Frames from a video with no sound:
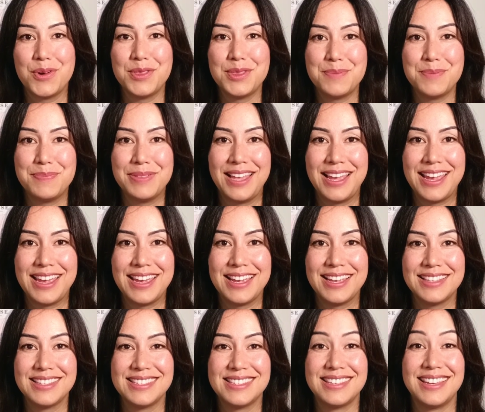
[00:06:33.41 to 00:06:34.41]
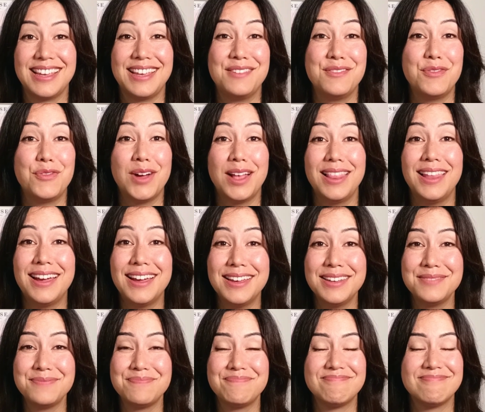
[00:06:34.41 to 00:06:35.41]
on the plans, and
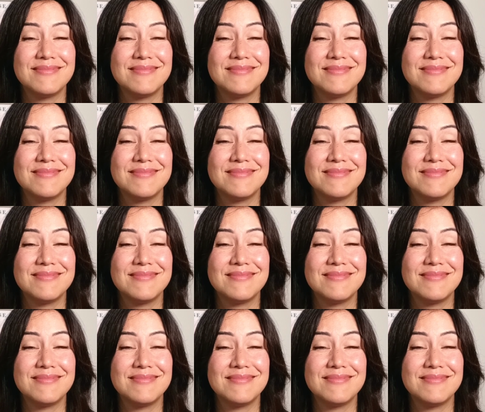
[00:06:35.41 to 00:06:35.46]
voila,